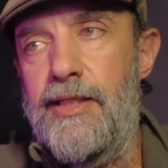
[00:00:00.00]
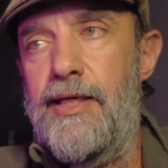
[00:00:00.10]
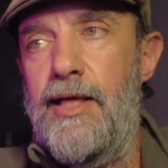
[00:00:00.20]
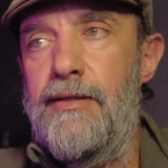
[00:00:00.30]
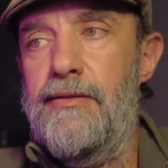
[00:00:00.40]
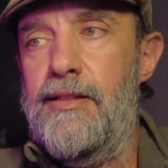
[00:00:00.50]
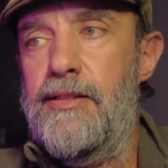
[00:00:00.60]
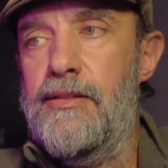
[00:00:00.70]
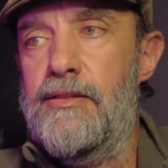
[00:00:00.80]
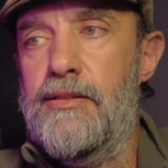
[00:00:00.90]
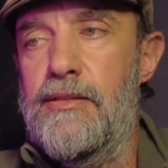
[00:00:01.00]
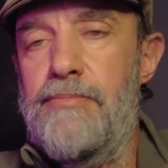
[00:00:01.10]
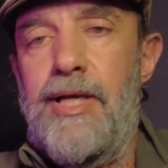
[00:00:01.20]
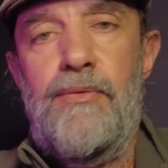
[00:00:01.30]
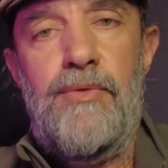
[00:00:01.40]
I
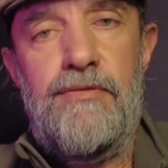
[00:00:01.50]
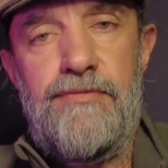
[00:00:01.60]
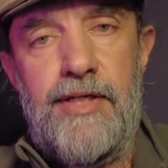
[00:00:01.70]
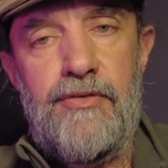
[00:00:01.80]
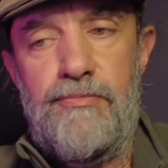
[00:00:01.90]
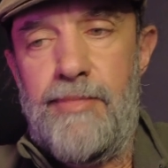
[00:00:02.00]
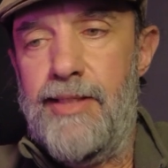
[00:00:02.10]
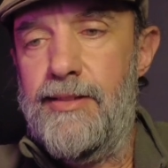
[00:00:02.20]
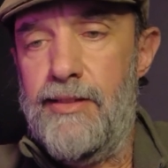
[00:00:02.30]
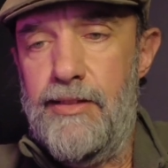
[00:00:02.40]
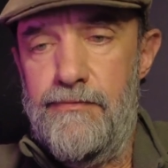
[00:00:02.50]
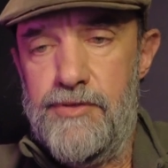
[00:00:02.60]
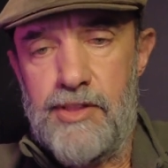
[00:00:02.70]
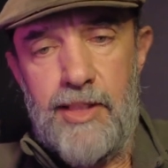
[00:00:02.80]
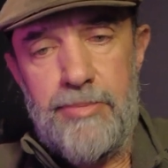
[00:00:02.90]
combine with a friend of mine that
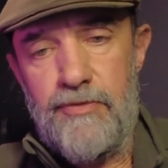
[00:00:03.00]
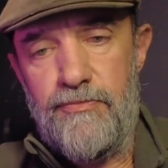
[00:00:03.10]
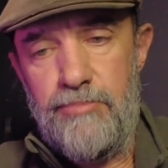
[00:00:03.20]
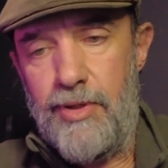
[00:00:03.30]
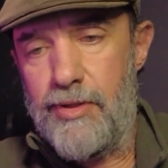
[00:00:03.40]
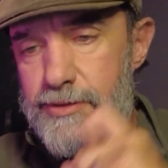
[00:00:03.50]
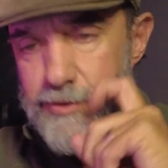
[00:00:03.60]
lives a couple of blocks